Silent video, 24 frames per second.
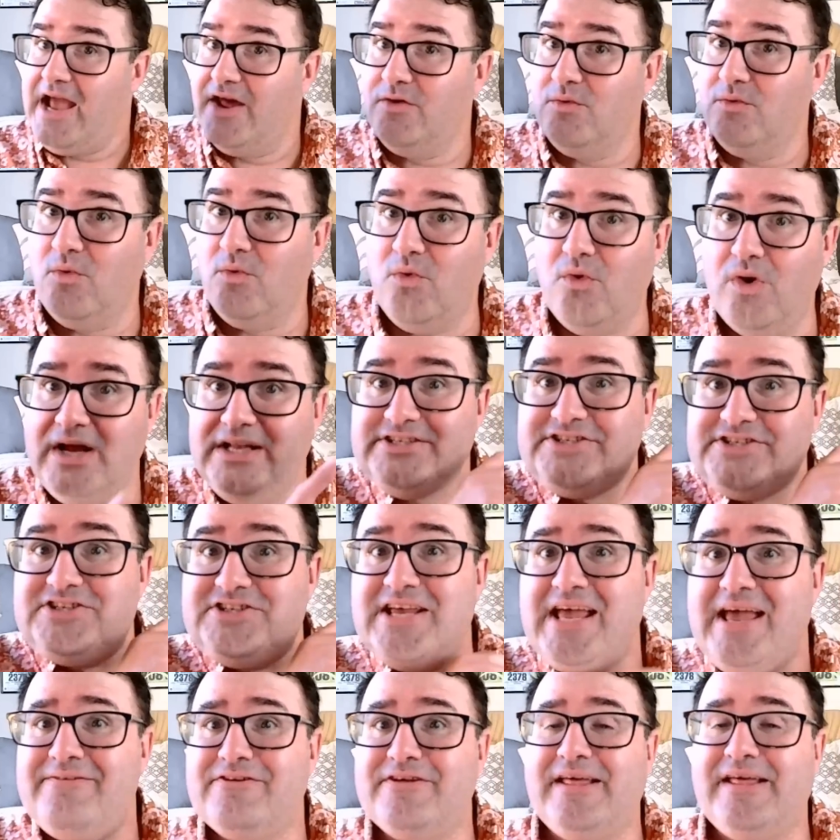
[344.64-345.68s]
And
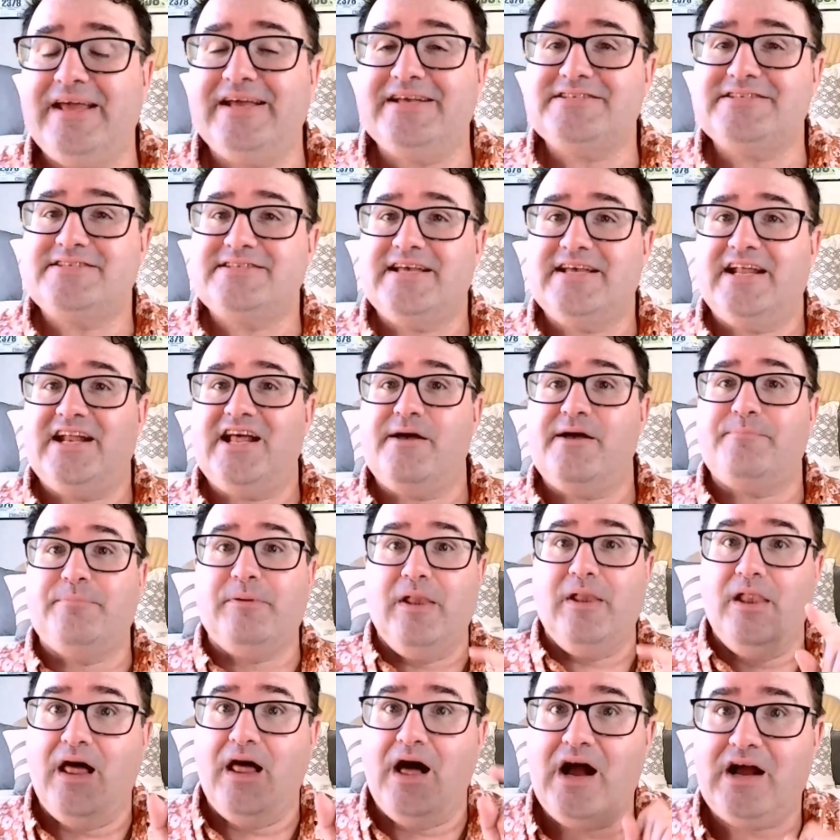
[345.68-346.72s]
once everything is set
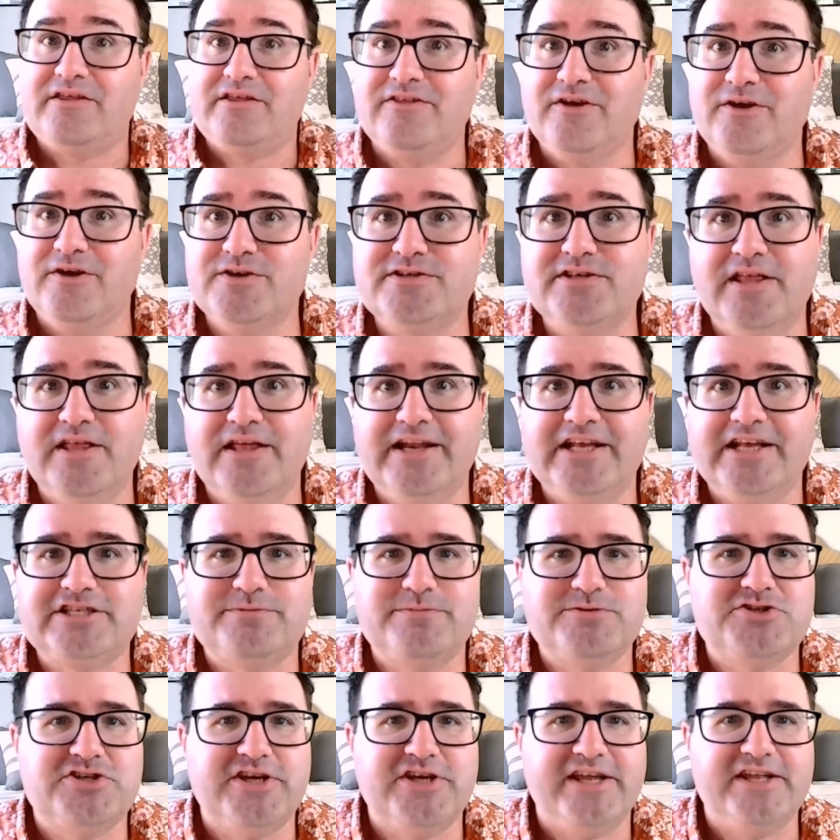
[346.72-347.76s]
up, lock those
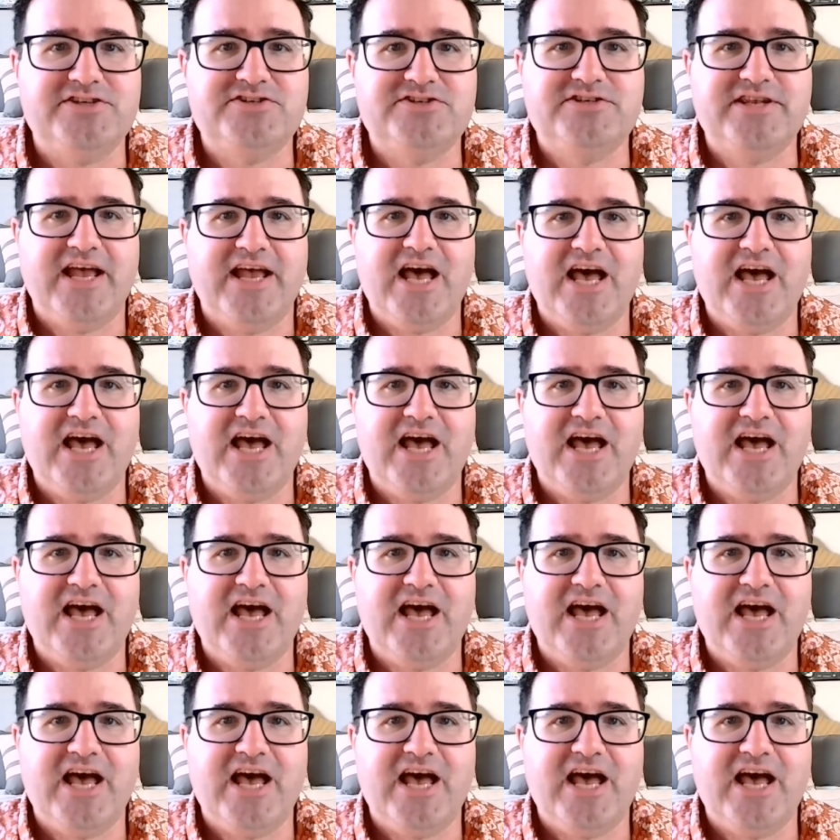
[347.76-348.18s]
Linux machines